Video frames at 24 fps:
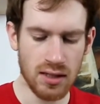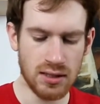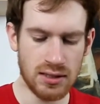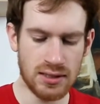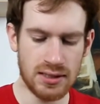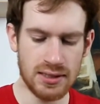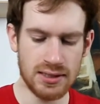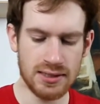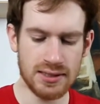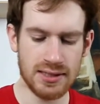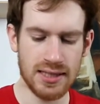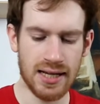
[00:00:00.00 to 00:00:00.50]

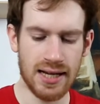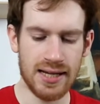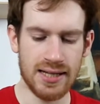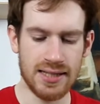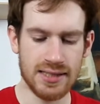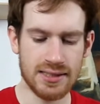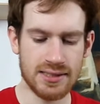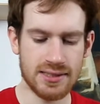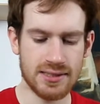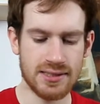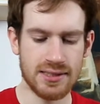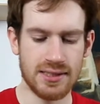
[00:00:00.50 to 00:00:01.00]
This
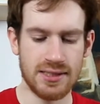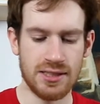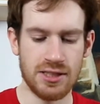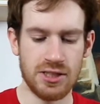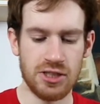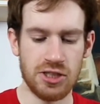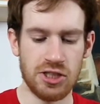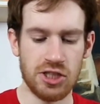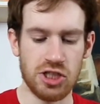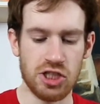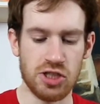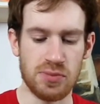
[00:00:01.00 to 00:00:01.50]
has
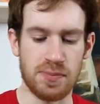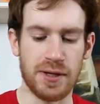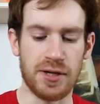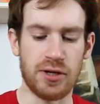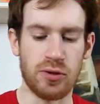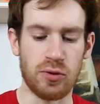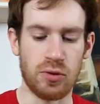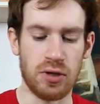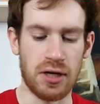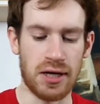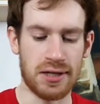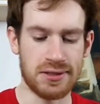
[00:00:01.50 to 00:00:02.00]

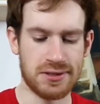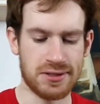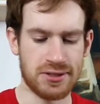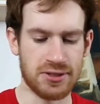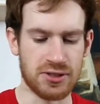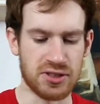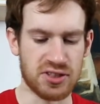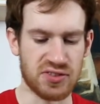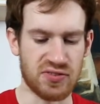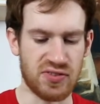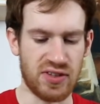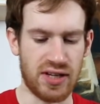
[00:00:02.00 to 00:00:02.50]

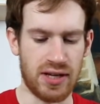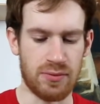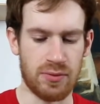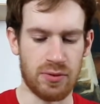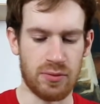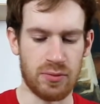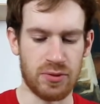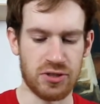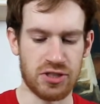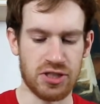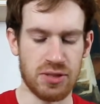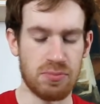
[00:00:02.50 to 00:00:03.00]
speculatius flavor,
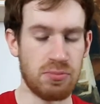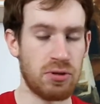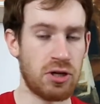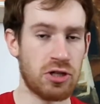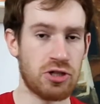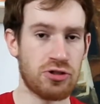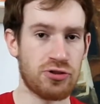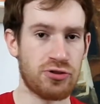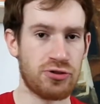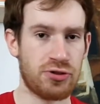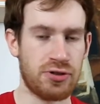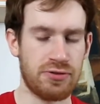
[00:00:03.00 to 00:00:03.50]
which I'm not
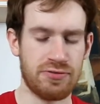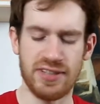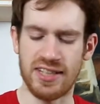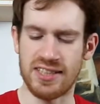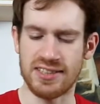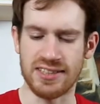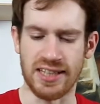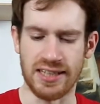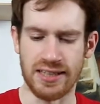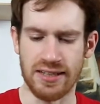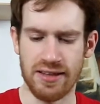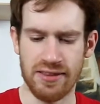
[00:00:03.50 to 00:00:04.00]
sure if
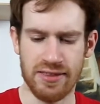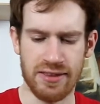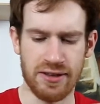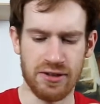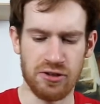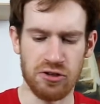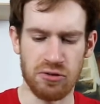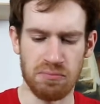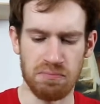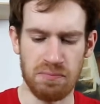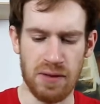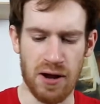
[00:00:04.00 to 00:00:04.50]
there's anything
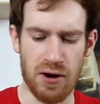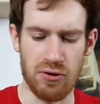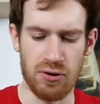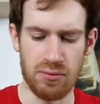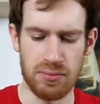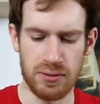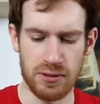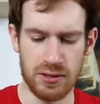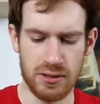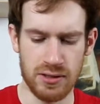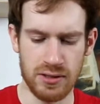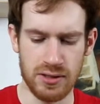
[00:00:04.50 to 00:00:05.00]

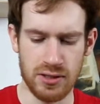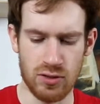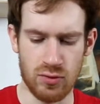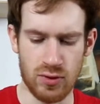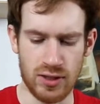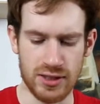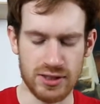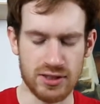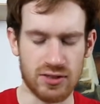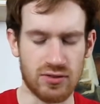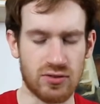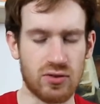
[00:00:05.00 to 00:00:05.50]
comparable in the
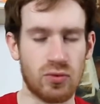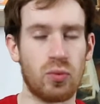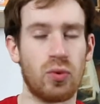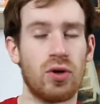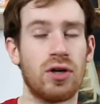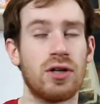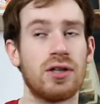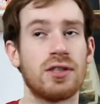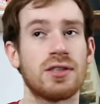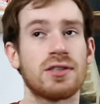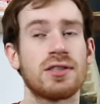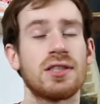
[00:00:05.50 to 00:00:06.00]
rest of the
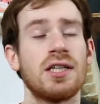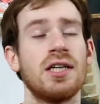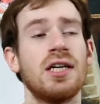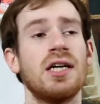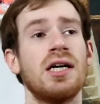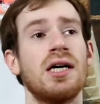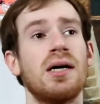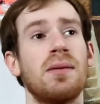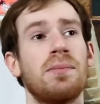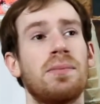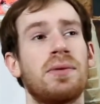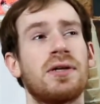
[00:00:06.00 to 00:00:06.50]
world.
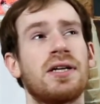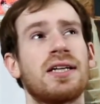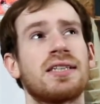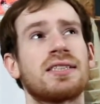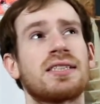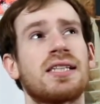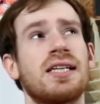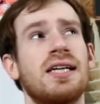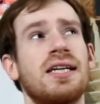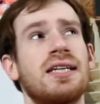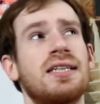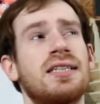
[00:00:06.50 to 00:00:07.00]
But
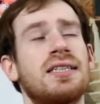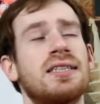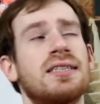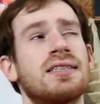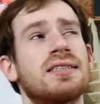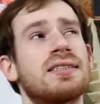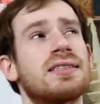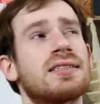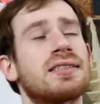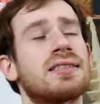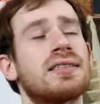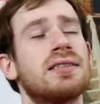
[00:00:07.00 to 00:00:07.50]
there's like
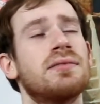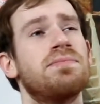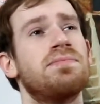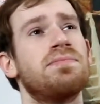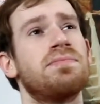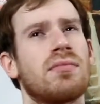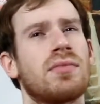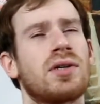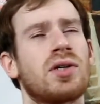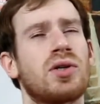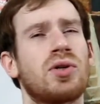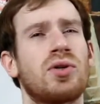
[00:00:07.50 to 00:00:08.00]
this
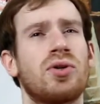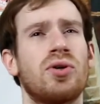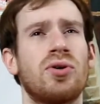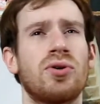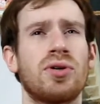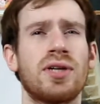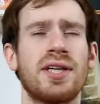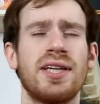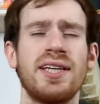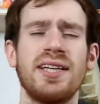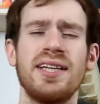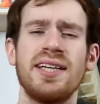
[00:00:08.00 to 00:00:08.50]

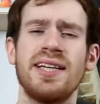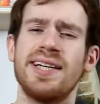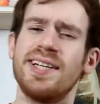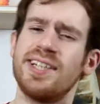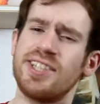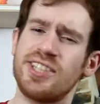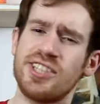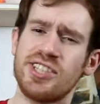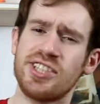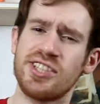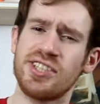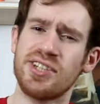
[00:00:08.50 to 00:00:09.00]

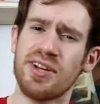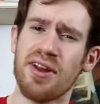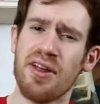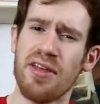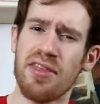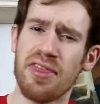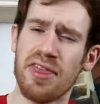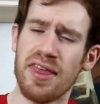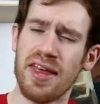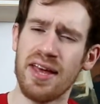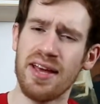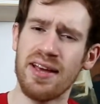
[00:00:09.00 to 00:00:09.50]
cookie-ish
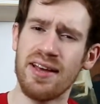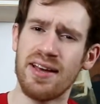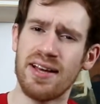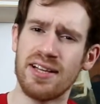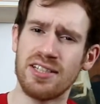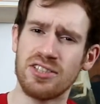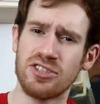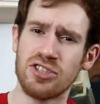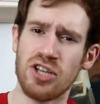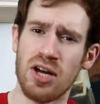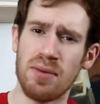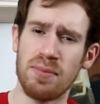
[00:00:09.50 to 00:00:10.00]
thing
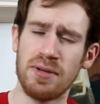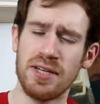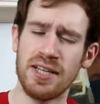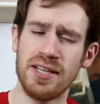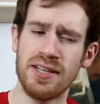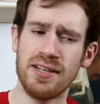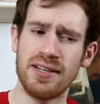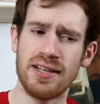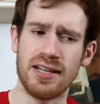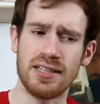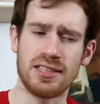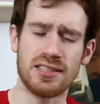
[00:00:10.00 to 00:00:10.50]
in Germany
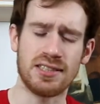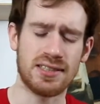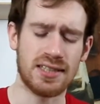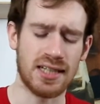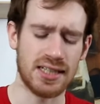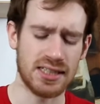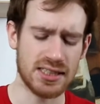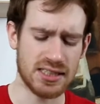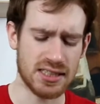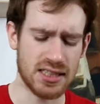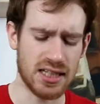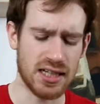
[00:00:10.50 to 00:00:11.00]
that
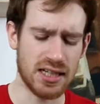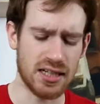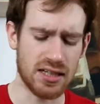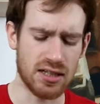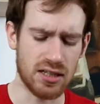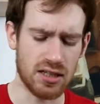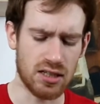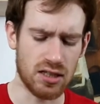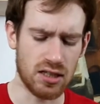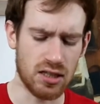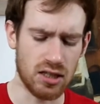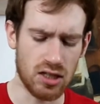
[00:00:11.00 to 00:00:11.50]
tastes like
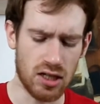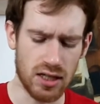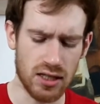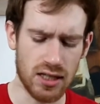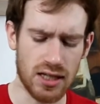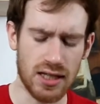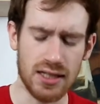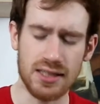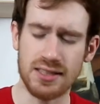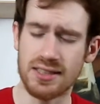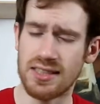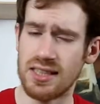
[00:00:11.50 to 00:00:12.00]
a lot
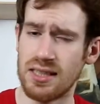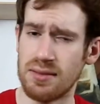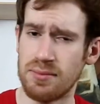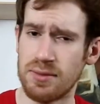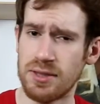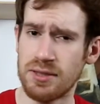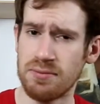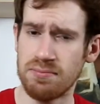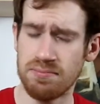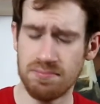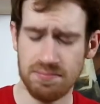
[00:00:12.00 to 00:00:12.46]
like cinnamon.